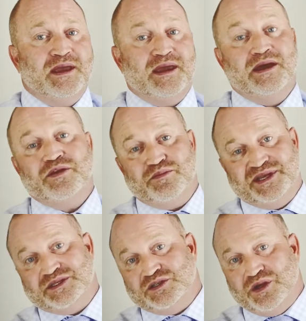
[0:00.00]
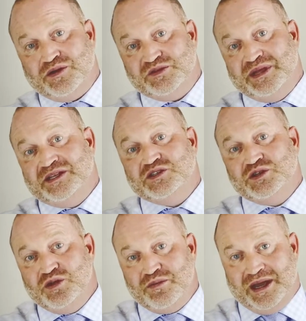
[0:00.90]
and other business owners being
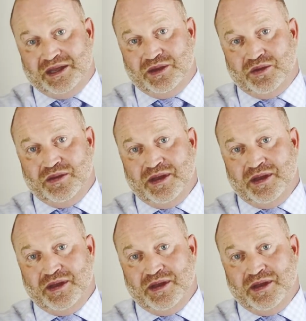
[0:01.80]
sued by you